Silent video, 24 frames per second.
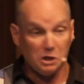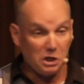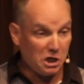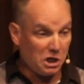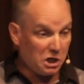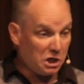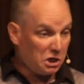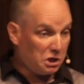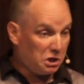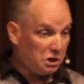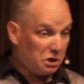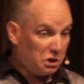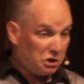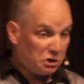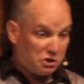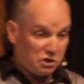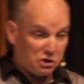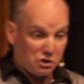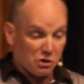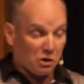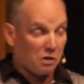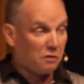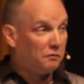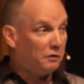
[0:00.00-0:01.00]
in
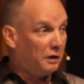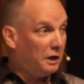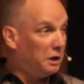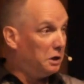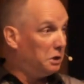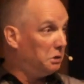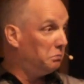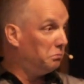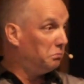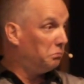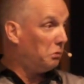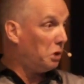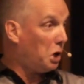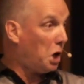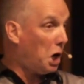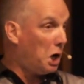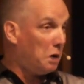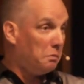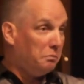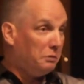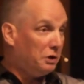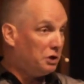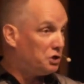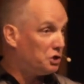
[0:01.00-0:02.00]
serving
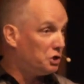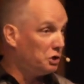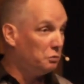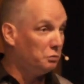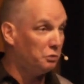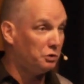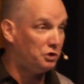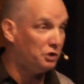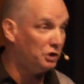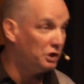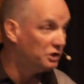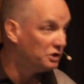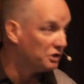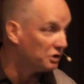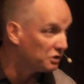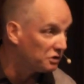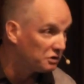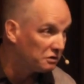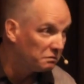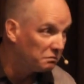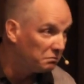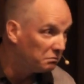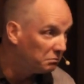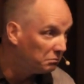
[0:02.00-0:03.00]
on mission with
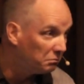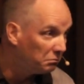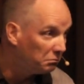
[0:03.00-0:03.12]
Jesus,